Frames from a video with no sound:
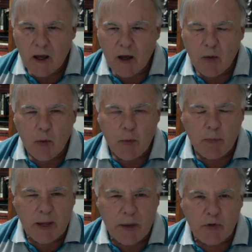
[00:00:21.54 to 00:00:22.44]
we
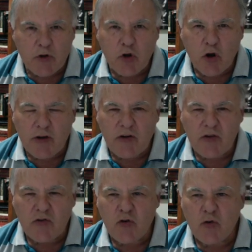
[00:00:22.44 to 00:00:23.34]
play with
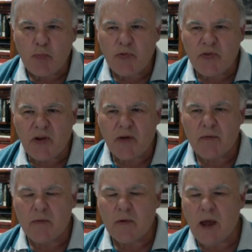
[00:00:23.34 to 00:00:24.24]
92%
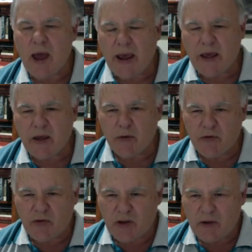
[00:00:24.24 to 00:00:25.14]

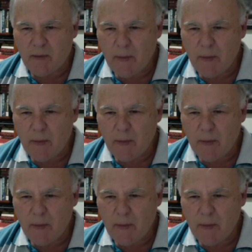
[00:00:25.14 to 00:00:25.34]
accuracy.